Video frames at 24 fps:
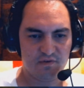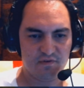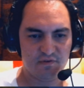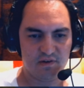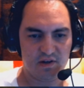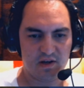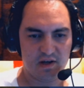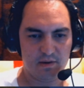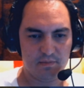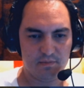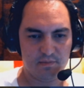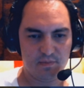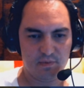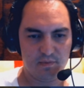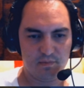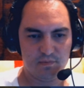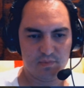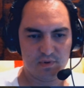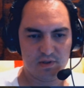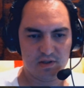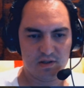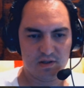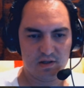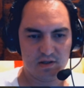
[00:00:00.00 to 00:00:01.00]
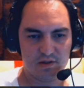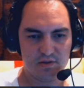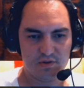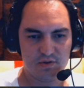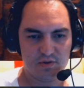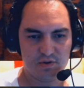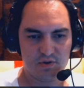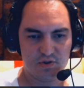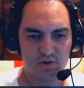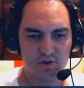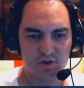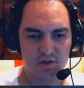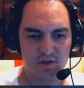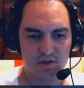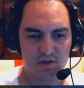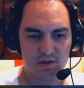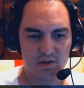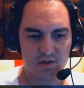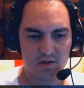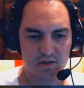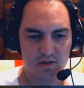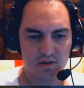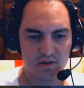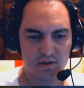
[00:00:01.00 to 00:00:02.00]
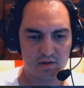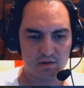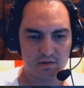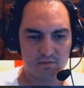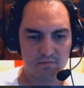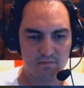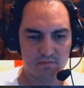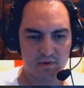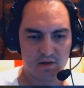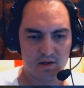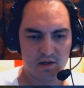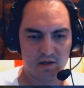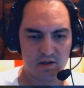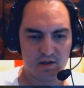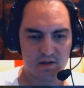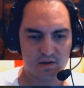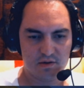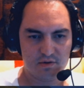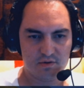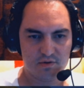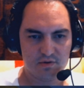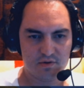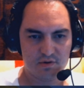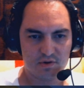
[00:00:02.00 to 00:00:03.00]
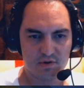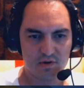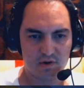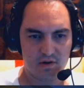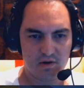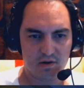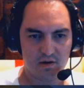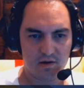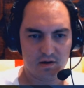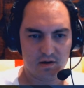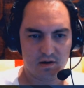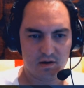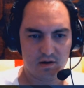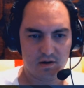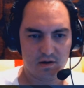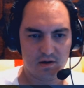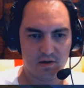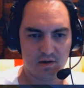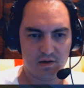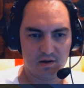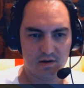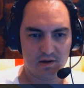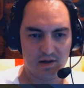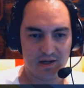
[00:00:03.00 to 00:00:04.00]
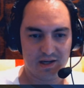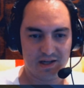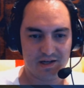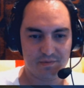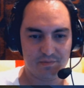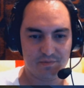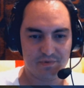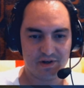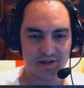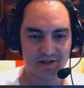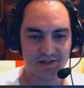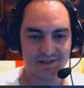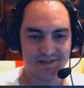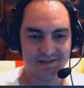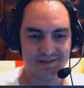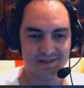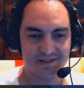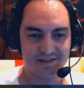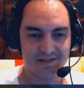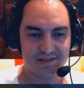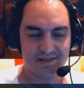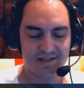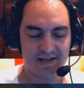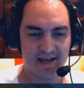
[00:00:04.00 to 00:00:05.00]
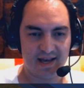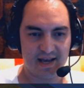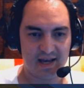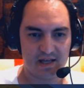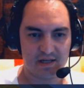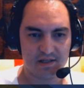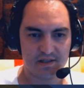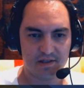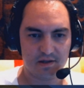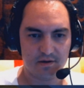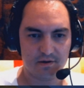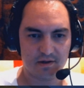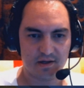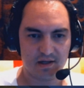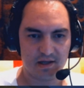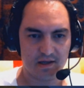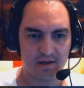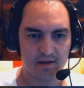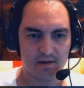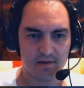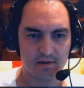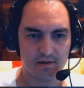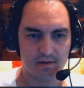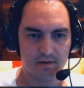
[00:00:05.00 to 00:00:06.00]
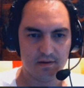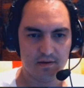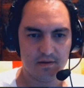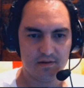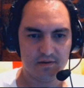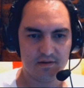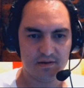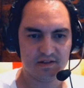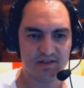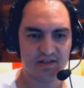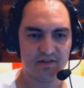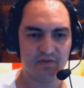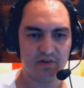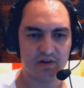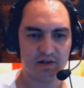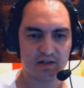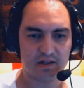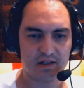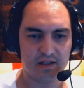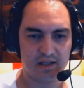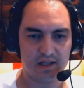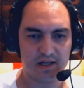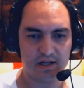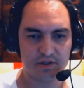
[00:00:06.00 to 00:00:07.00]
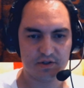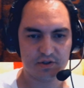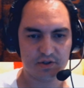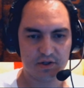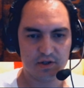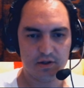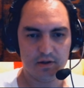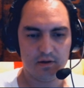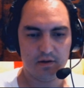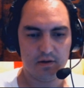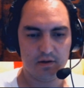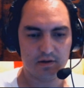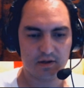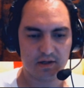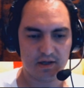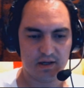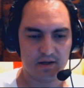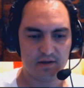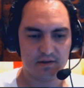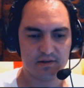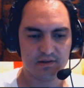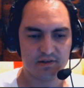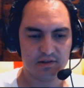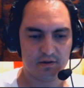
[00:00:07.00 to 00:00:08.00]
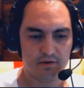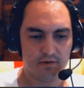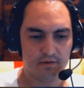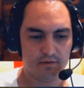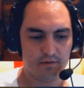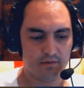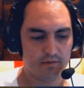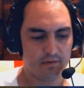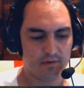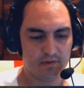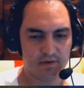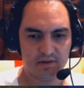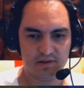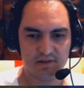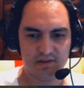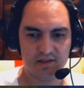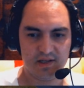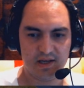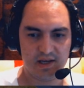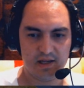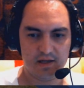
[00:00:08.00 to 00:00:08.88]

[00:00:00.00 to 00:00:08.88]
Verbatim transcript: up B and G. Range R, handbrake Z. Okay. There's even a clutch. Okay, so Z.